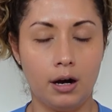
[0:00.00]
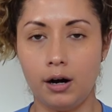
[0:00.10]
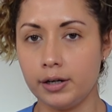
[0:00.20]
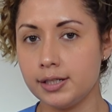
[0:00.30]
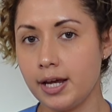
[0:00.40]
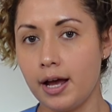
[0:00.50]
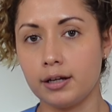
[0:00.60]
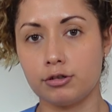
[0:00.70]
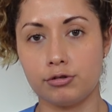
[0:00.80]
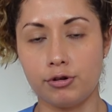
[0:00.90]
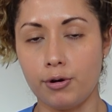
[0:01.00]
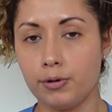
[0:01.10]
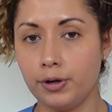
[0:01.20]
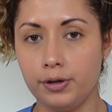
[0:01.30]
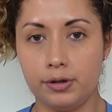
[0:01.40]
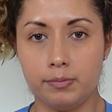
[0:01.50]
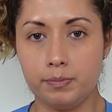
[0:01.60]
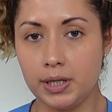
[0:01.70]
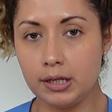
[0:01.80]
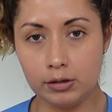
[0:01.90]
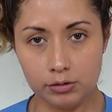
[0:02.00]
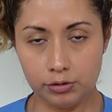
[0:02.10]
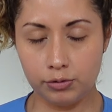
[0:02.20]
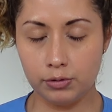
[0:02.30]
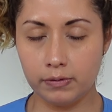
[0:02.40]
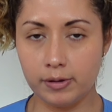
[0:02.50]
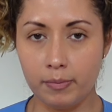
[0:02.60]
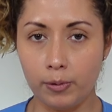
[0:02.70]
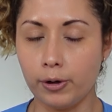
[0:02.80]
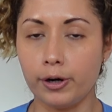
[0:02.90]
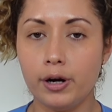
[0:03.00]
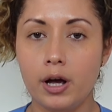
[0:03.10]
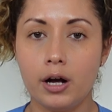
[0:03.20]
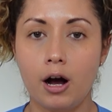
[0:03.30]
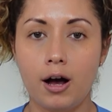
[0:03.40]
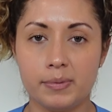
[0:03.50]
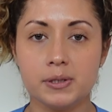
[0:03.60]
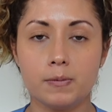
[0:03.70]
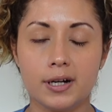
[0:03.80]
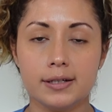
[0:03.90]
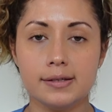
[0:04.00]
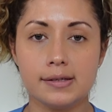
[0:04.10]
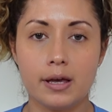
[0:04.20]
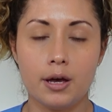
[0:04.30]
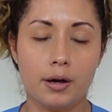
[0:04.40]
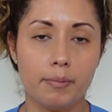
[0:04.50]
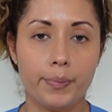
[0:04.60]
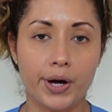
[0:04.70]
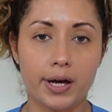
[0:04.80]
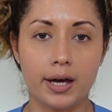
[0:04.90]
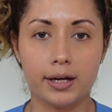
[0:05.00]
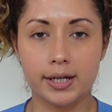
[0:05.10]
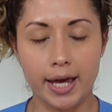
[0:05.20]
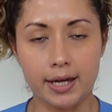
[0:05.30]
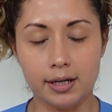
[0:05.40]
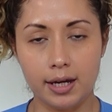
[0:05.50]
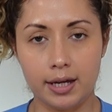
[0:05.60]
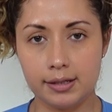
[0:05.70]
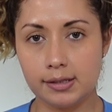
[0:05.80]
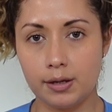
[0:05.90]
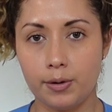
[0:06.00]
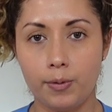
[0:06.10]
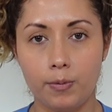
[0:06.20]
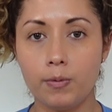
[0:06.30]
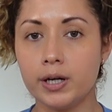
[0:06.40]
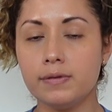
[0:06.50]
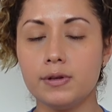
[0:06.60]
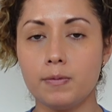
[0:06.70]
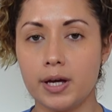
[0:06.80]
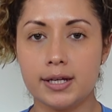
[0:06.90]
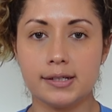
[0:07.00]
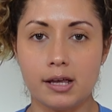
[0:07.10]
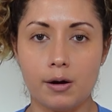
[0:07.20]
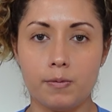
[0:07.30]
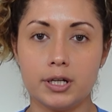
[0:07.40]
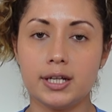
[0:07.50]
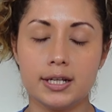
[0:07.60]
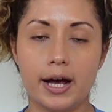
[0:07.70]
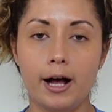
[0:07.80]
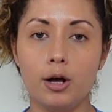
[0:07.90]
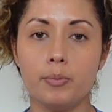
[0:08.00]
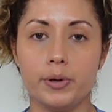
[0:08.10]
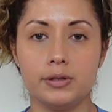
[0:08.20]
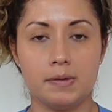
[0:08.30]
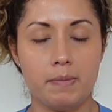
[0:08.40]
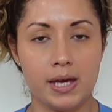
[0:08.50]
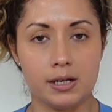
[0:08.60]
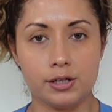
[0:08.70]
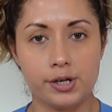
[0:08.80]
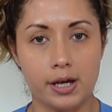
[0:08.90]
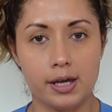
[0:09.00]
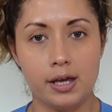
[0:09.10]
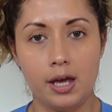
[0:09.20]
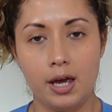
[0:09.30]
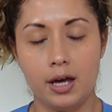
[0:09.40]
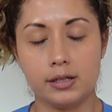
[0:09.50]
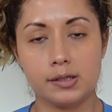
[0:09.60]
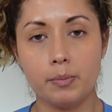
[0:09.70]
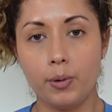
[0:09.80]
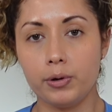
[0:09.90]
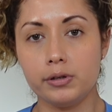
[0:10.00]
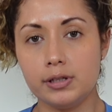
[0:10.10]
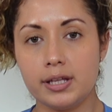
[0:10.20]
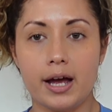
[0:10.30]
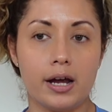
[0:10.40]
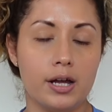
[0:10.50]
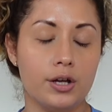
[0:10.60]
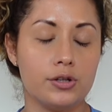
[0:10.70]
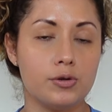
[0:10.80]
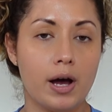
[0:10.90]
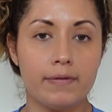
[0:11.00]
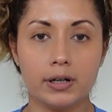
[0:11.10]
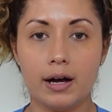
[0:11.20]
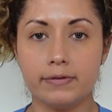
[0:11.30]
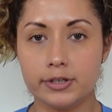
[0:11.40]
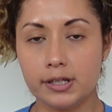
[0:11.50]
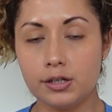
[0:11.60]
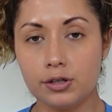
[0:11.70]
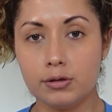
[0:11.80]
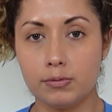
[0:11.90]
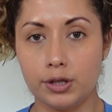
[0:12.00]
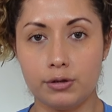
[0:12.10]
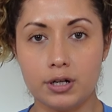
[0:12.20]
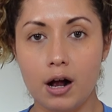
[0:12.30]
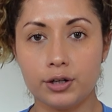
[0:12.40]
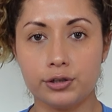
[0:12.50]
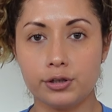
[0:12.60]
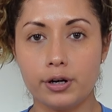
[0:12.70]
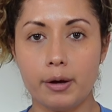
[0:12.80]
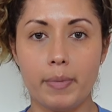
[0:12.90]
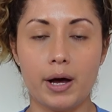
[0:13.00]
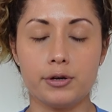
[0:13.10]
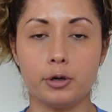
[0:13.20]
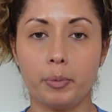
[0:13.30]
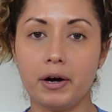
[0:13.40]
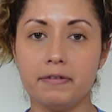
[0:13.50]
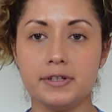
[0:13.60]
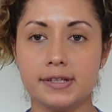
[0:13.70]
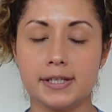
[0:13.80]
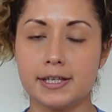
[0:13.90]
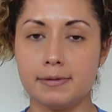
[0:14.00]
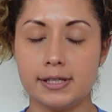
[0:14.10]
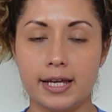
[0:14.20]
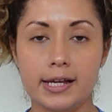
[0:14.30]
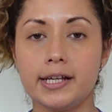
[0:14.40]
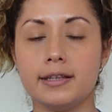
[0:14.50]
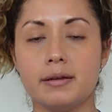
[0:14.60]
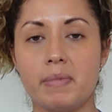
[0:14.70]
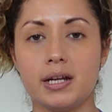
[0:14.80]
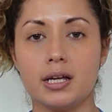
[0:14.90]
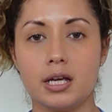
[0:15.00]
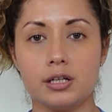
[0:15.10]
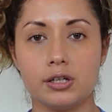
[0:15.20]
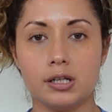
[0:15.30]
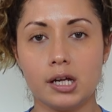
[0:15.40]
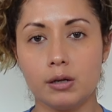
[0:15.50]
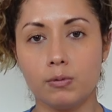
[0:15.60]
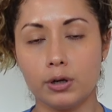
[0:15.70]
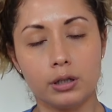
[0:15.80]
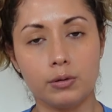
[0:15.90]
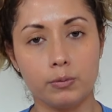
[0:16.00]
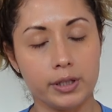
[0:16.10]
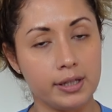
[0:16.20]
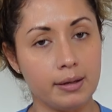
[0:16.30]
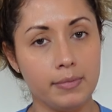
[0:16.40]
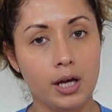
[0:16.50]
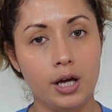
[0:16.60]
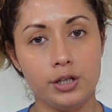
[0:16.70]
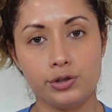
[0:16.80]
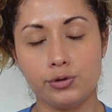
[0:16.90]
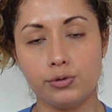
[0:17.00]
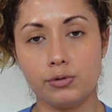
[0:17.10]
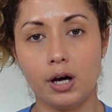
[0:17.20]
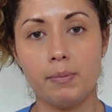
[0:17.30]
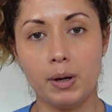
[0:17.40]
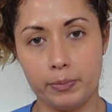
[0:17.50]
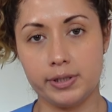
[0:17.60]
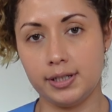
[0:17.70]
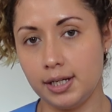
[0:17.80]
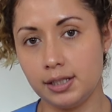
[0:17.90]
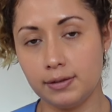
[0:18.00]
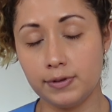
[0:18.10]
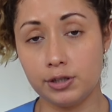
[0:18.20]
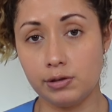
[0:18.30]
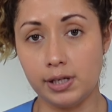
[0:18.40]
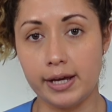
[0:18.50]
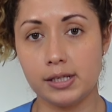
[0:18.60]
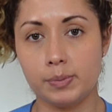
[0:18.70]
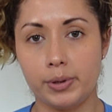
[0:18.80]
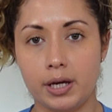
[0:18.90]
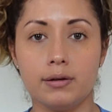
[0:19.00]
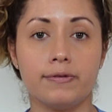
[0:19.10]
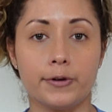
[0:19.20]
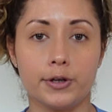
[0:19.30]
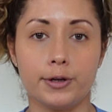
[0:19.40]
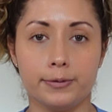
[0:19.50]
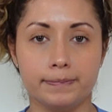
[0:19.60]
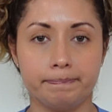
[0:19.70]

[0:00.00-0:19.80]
heart attack, stroke being two of the more common ones. But again, it's one of the ways that we can help to manage it. It's important that you have a conversation with your doctor about your preferences in taking the medication and work with them to come up with an individualized plan for you.